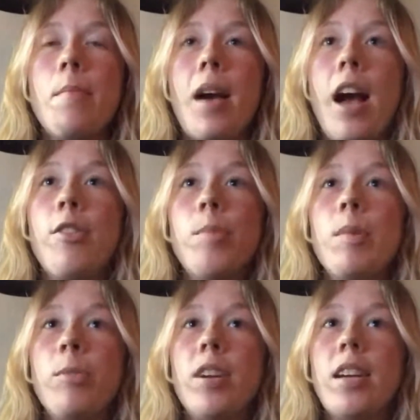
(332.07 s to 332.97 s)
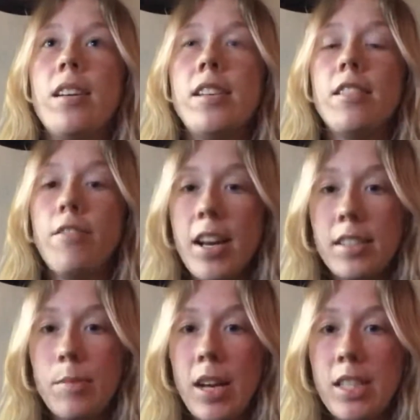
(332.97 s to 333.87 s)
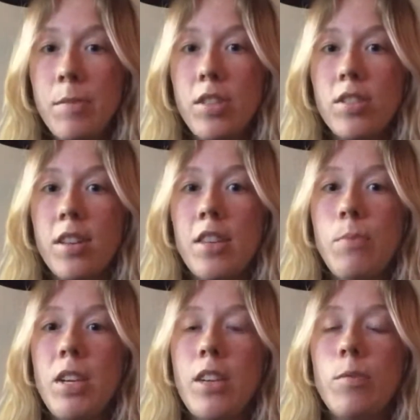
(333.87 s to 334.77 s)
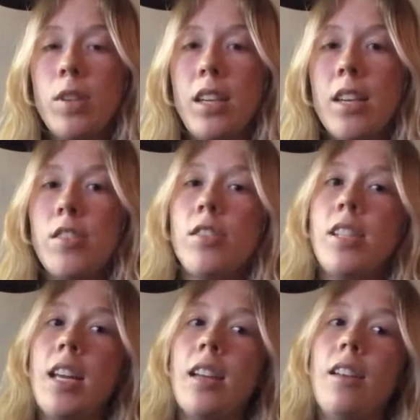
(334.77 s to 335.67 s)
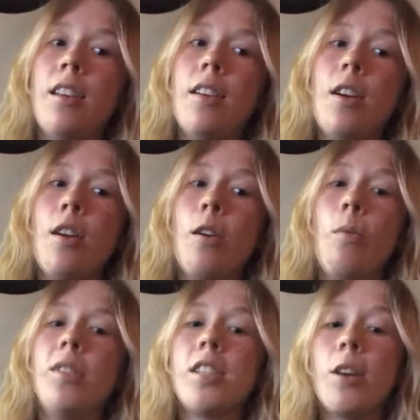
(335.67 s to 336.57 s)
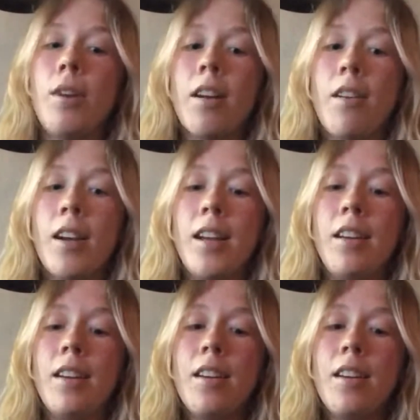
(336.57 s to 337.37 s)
how the memory is affected by dementia, then we can really understand what's going on